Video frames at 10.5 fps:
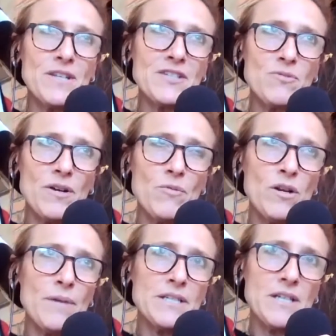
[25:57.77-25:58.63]
And that's why
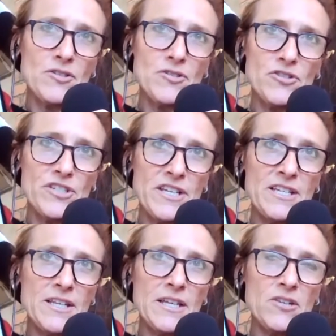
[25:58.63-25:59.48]
one of my doctors,
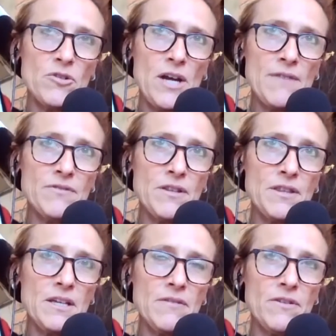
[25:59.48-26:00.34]
he's like, you have to
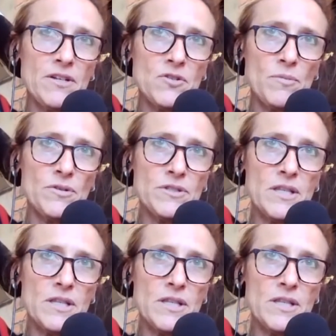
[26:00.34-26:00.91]
think of it as almost